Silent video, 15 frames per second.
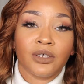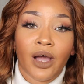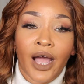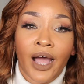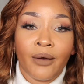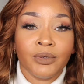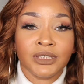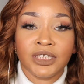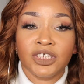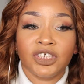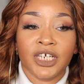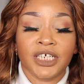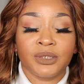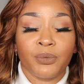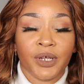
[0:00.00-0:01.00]
So I would
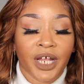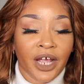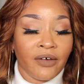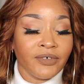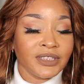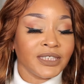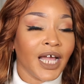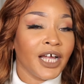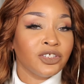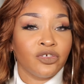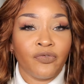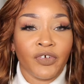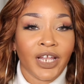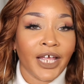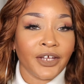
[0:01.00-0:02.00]
suggest whatever size
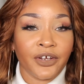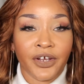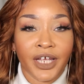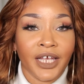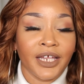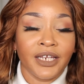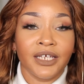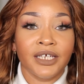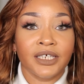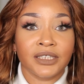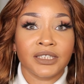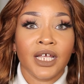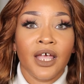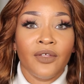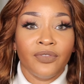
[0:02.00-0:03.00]
you feel like your head
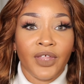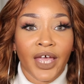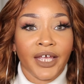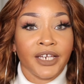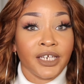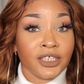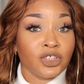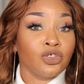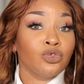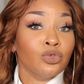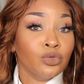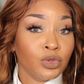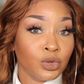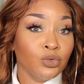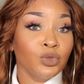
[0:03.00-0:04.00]
is, that it is
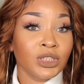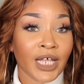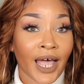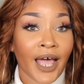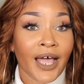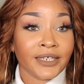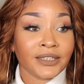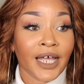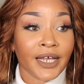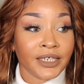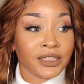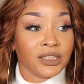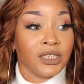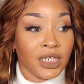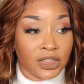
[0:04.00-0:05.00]
true to size. Like
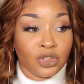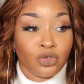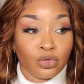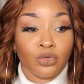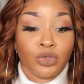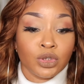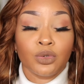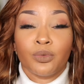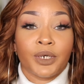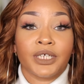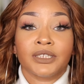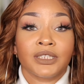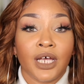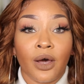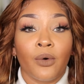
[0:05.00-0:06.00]
it's true to
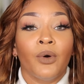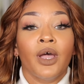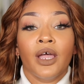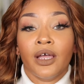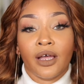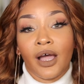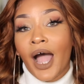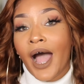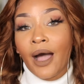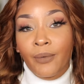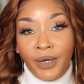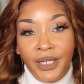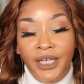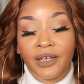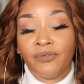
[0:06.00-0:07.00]
it. So
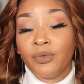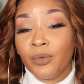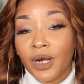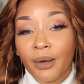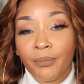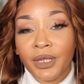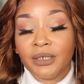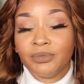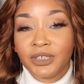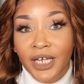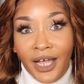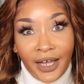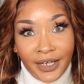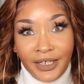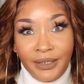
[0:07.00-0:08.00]
I would get, if you wear a medium,
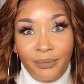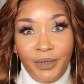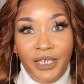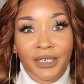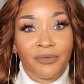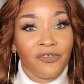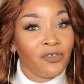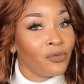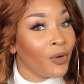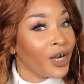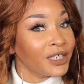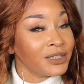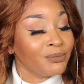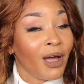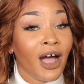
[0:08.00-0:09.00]
child, get a medium. If you
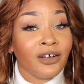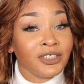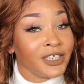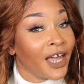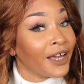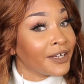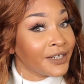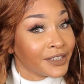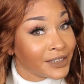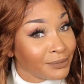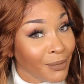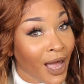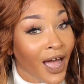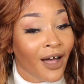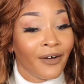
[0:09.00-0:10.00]
wear a small, child, get a
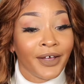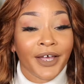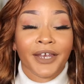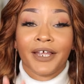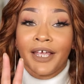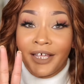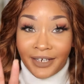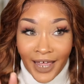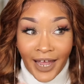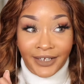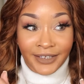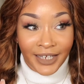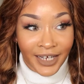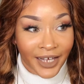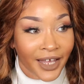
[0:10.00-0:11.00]
small, honey,
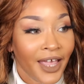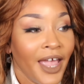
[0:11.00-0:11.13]
like that.